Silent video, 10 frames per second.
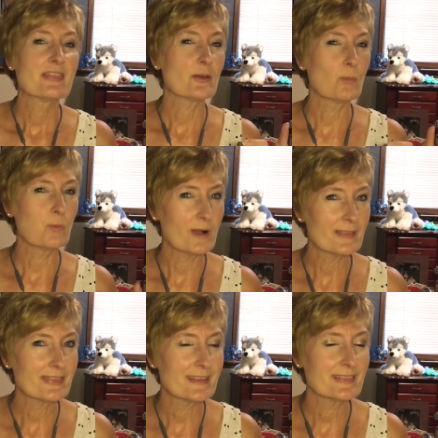The
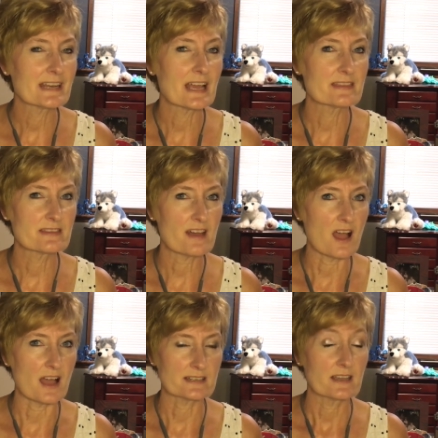one thing that I
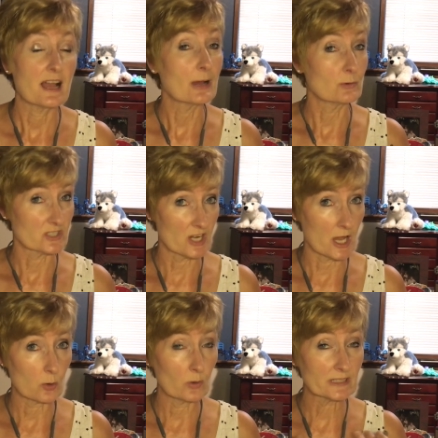thought I was
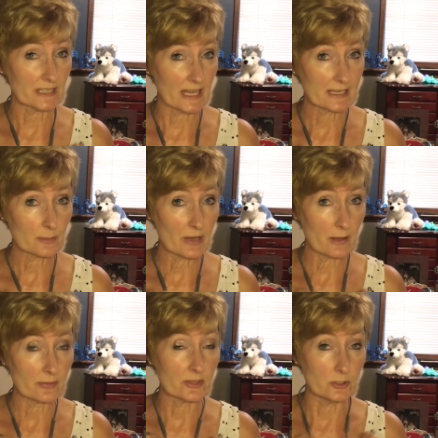not going to like
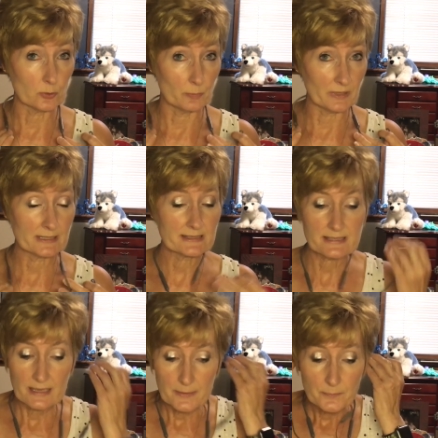about the new
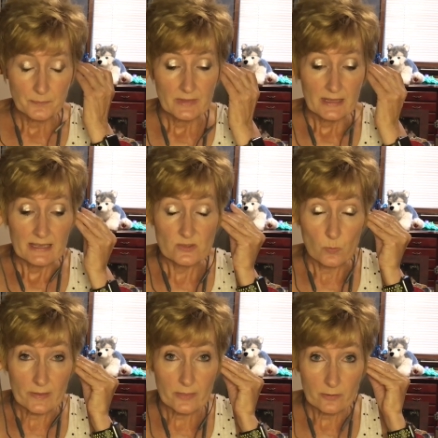Beats is
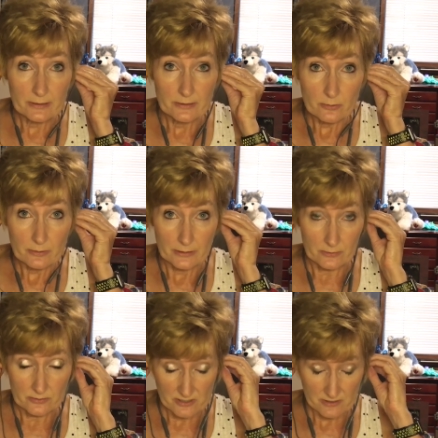when they're in your
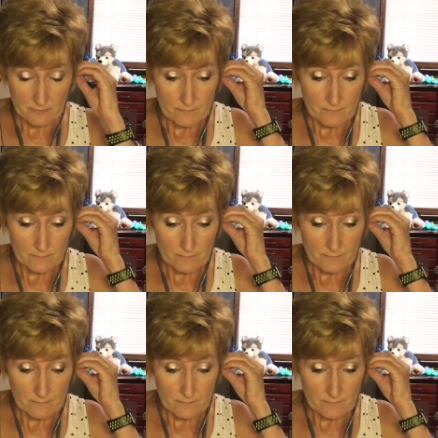ears,